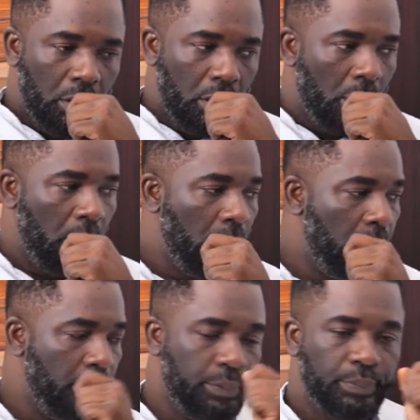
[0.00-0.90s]

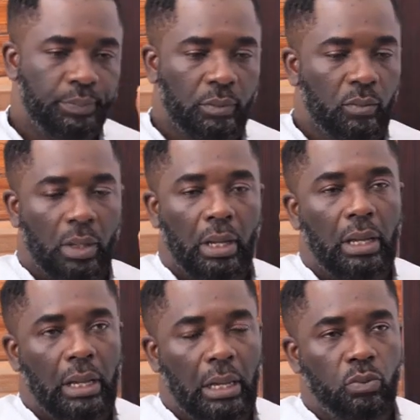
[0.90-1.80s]

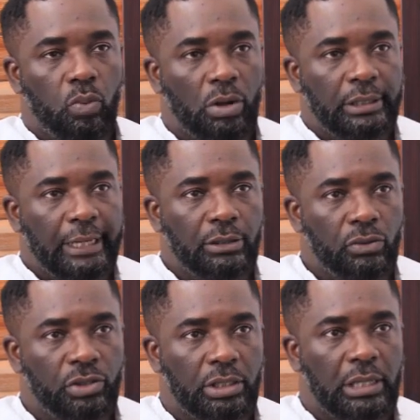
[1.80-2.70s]
I wanted
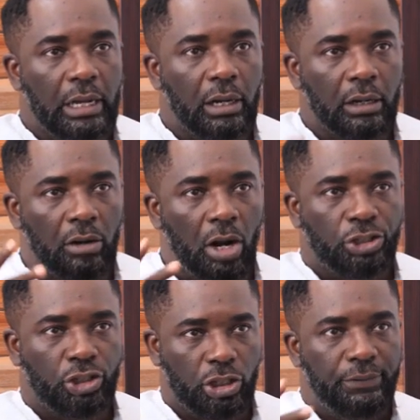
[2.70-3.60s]
to say
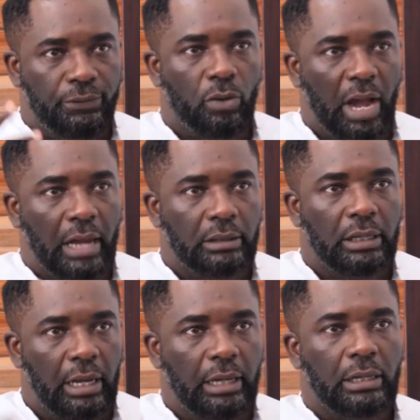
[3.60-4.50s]
grudge. If you
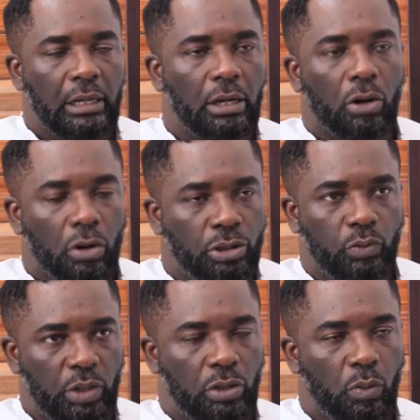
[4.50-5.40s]
had any
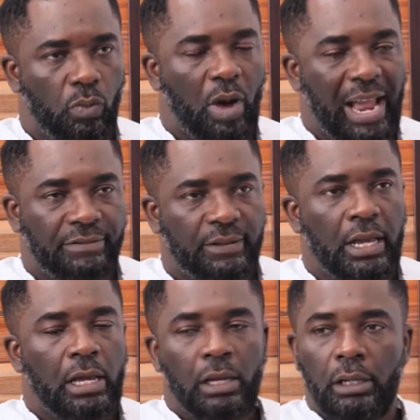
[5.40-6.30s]
grudge with your wife.
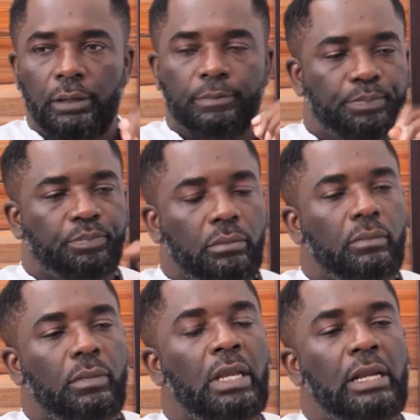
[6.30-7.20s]

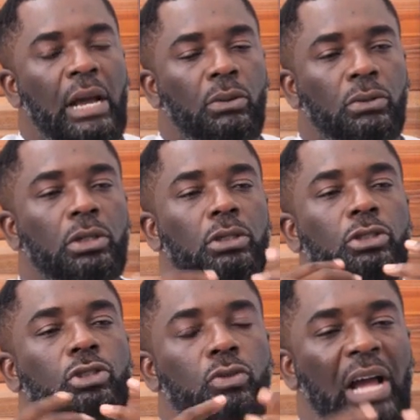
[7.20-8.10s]
Now,
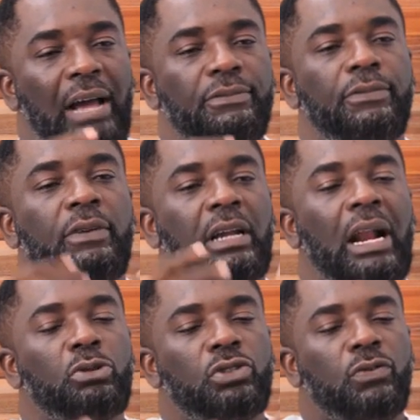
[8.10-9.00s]
do you have
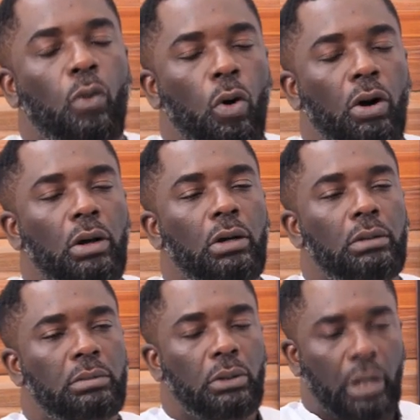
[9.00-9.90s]
grounds for
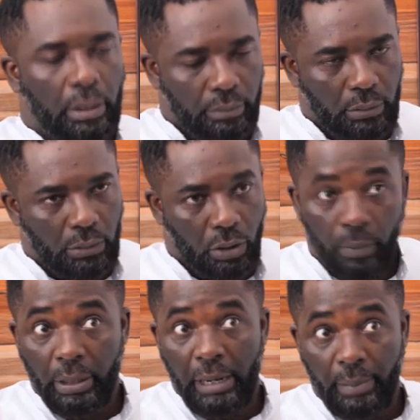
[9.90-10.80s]
okay?
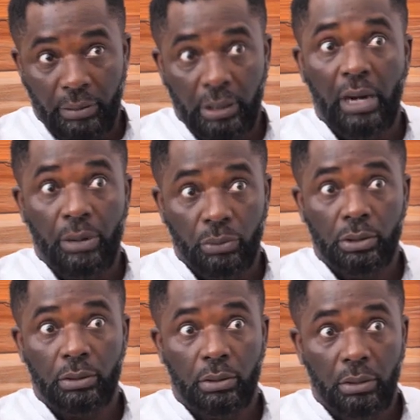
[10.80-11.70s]
Don't bother about the
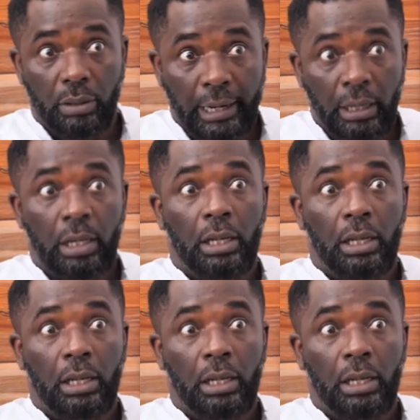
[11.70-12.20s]
grounds, right?